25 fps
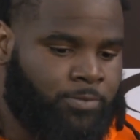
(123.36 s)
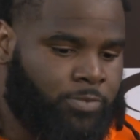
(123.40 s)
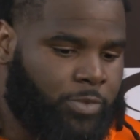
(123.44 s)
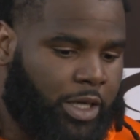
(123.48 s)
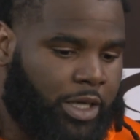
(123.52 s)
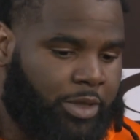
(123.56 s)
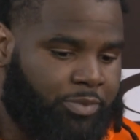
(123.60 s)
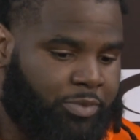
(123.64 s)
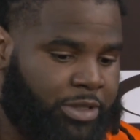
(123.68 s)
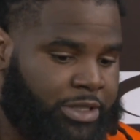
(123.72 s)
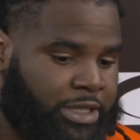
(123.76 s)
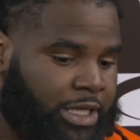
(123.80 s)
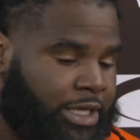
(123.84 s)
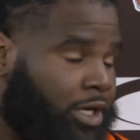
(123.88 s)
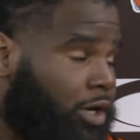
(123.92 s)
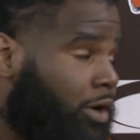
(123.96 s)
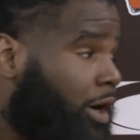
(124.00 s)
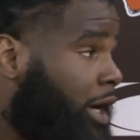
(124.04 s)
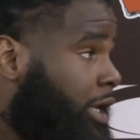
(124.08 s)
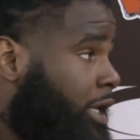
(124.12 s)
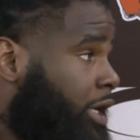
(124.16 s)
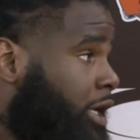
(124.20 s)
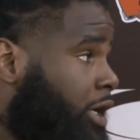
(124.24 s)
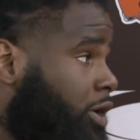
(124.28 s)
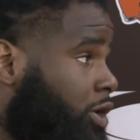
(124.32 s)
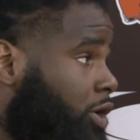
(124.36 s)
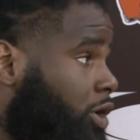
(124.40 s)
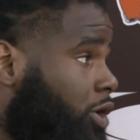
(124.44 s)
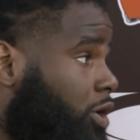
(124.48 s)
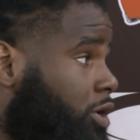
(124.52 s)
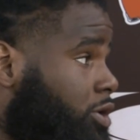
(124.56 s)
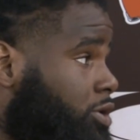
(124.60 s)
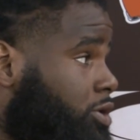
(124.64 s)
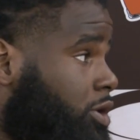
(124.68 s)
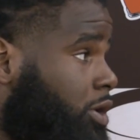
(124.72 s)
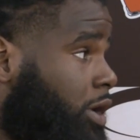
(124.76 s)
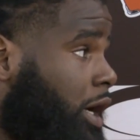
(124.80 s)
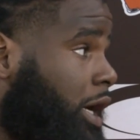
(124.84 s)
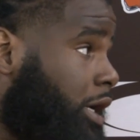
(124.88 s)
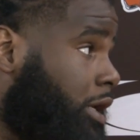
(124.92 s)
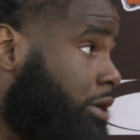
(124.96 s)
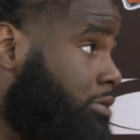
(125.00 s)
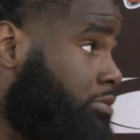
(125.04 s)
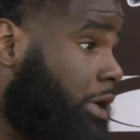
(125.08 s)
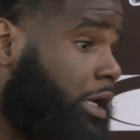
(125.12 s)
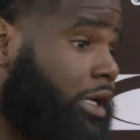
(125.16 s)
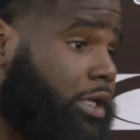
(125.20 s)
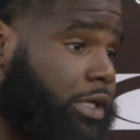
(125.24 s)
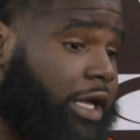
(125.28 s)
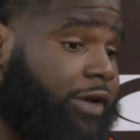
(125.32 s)
But they know how to get yards, though.
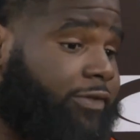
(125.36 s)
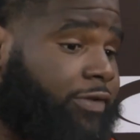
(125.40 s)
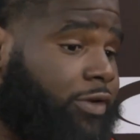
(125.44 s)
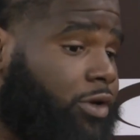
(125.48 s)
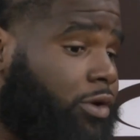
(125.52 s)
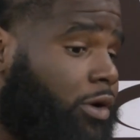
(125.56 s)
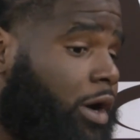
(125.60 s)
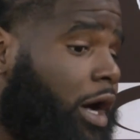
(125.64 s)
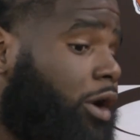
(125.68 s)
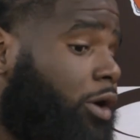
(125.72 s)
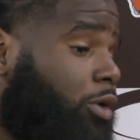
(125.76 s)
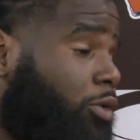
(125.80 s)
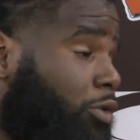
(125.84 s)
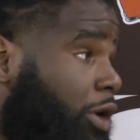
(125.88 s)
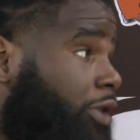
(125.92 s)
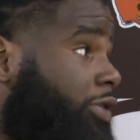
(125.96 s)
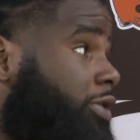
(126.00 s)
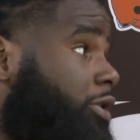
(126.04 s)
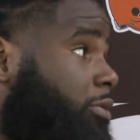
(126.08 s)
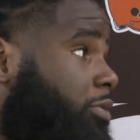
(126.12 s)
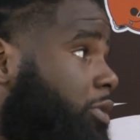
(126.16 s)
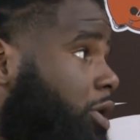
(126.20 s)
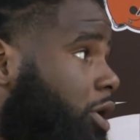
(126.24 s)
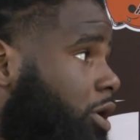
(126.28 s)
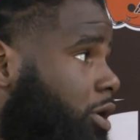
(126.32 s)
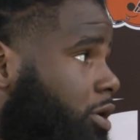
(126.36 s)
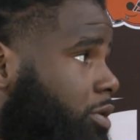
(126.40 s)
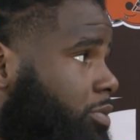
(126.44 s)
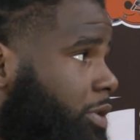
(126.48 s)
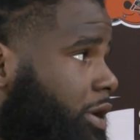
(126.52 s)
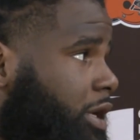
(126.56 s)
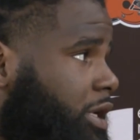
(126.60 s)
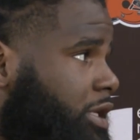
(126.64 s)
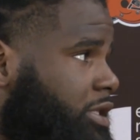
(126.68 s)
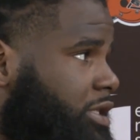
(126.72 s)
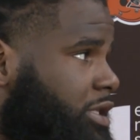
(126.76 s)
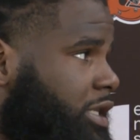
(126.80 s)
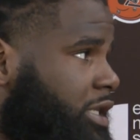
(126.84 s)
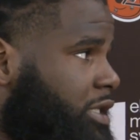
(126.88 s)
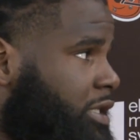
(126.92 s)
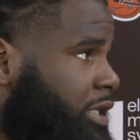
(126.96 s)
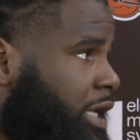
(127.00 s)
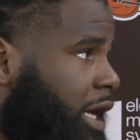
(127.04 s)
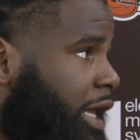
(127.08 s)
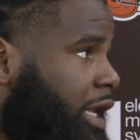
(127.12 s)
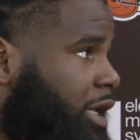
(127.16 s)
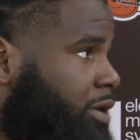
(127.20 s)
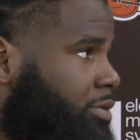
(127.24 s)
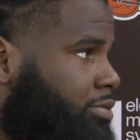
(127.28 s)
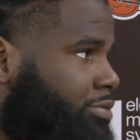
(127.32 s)
They definitely know how to run the ball, but it's just
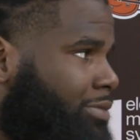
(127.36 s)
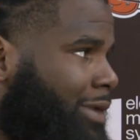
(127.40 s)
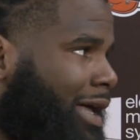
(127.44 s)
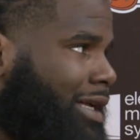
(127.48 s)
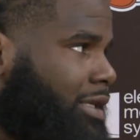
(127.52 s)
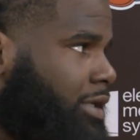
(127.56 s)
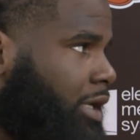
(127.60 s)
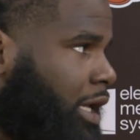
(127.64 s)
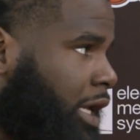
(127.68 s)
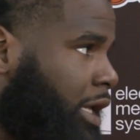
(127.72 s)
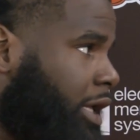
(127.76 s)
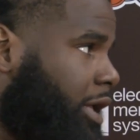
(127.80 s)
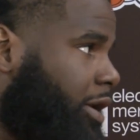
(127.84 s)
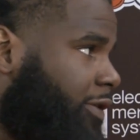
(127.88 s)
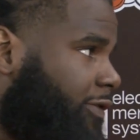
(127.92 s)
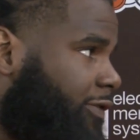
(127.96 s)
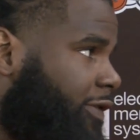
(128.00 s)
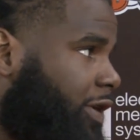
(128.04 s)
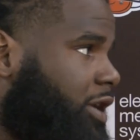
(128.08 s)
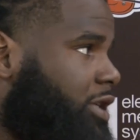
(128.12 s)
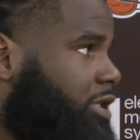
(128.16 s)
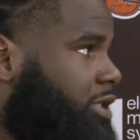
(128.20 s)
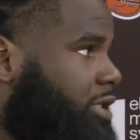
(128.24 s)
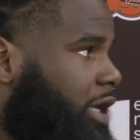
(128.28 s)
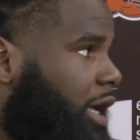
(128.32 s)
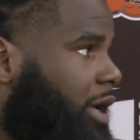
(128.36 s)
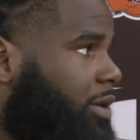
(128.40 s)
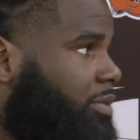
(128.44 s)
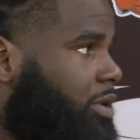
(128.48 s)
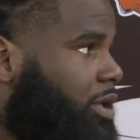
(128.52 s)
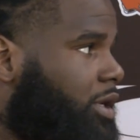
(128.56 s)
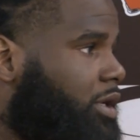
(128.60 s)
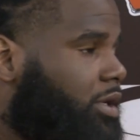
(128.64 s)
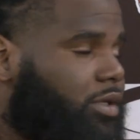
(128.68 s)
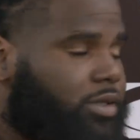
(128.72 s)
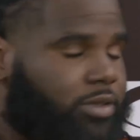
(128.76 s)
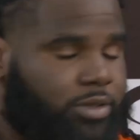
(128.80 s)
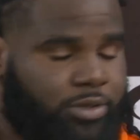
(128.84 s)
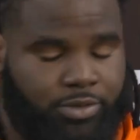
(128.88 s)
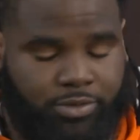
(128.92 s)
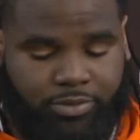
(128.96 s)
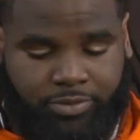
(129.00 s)
not in your face type deal.